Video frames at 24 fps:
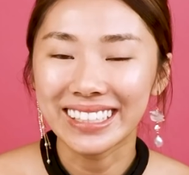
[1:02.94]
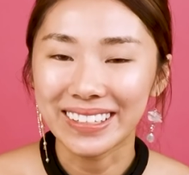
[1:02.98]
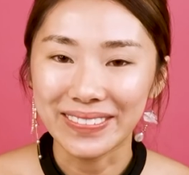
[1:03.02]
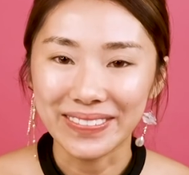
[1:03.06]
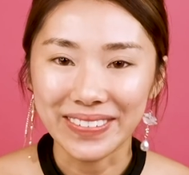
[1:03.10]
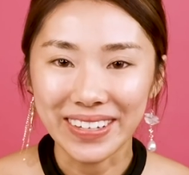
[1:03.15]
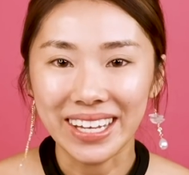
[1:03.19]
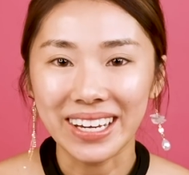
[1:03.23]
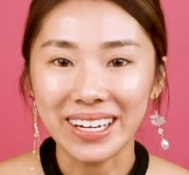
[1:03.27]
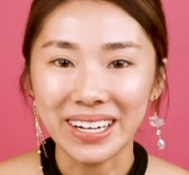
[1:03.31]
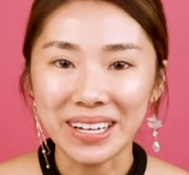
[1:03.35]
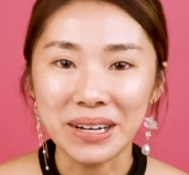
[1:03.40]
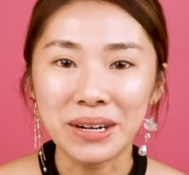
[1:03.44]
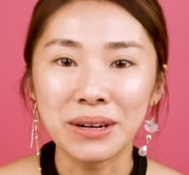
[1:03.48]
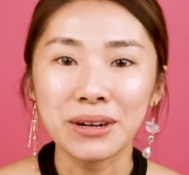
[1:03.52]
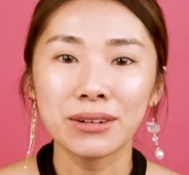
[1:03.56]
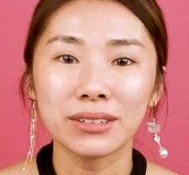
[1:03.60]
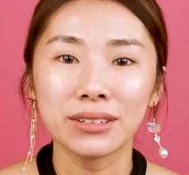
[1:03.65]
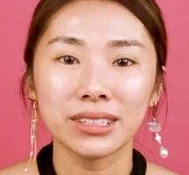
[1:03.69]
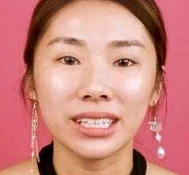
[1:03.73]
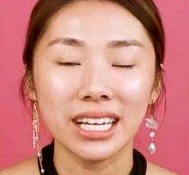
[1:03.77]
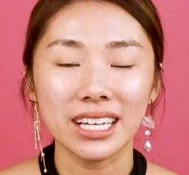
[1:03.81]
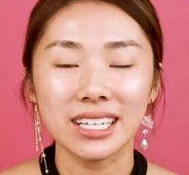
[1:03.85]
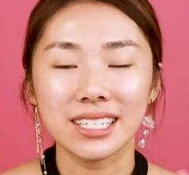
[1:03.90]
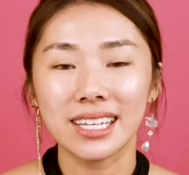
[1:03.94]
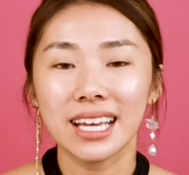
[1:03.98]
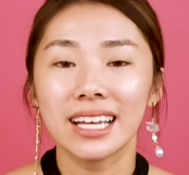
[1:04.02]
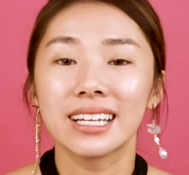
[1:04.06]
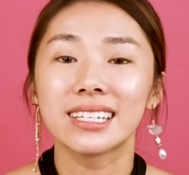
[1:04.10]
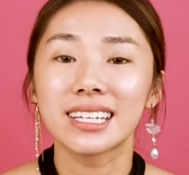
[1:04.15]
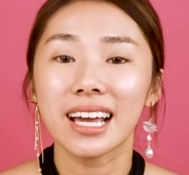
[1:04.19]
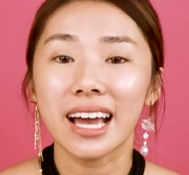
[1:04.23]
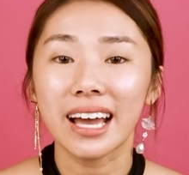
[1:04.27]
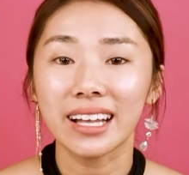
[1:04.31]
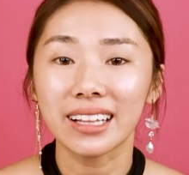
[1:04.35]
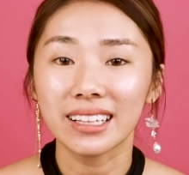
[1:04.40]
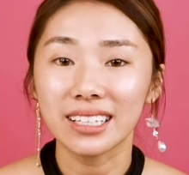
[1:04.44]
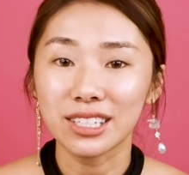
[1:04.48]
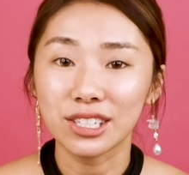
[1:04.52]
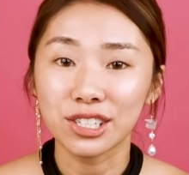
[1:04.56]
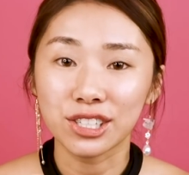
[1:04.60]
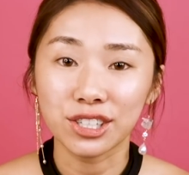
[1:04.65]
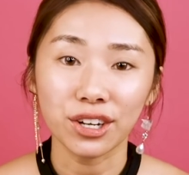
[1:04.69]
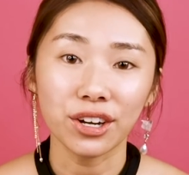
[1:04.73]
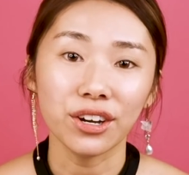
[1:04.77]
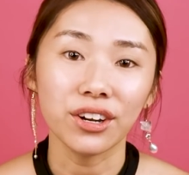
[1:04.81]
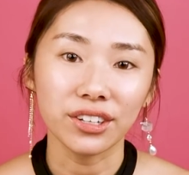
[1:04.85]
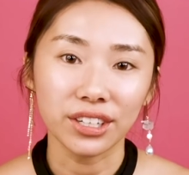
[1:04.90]
the video that is entirely
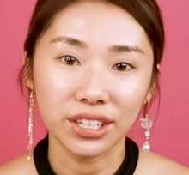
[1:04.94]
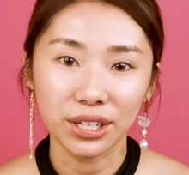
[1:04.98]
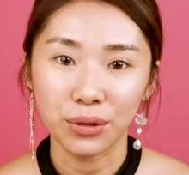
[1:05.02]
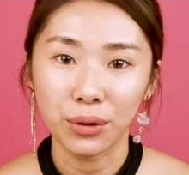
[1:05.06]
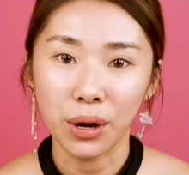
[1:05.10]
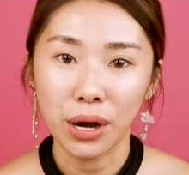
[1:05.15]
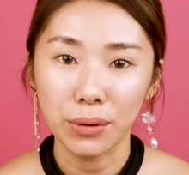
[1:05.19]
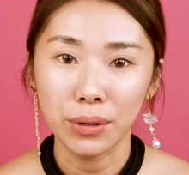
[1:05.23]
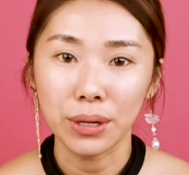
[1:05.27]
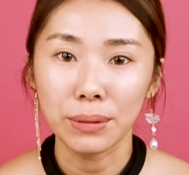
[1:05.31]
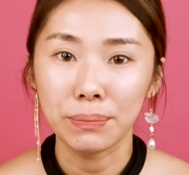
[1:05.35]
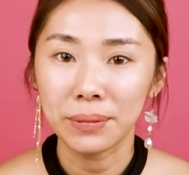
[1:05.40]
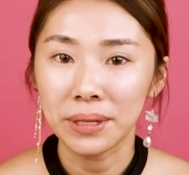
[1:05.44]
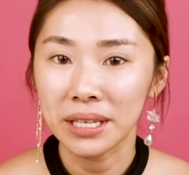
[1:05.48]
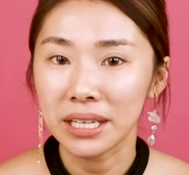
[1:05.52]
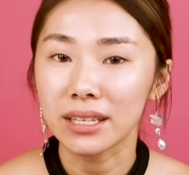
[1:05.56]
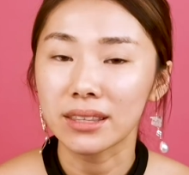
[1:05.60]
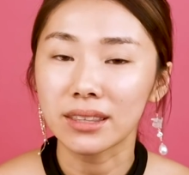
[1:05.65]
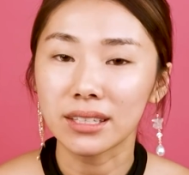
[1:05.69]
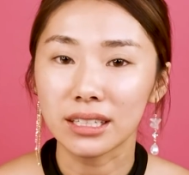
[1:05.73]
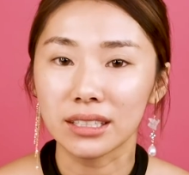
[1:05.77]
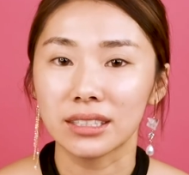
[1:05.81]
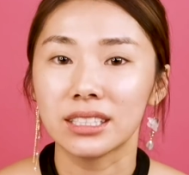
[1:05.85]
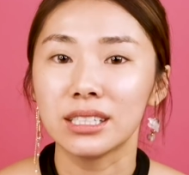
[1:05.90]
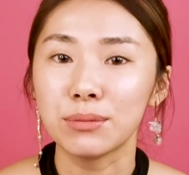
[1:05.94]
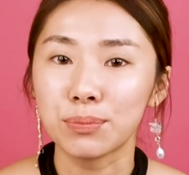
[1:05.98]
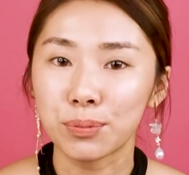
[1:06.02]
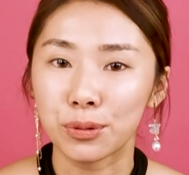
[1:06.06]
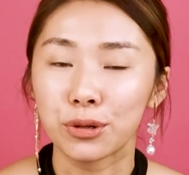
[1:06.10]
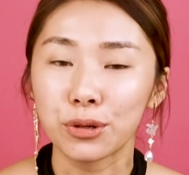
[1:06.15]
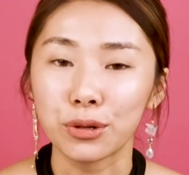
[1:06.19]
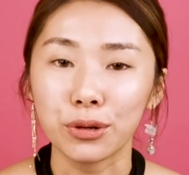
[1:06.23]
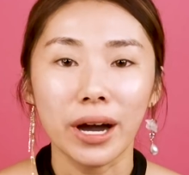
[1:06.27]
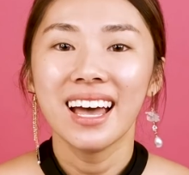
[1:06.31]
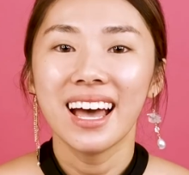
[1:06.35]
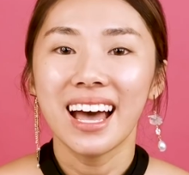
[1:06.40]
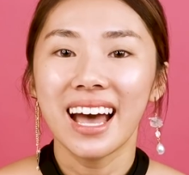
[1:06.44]
shot on the Huawei P30 Pro.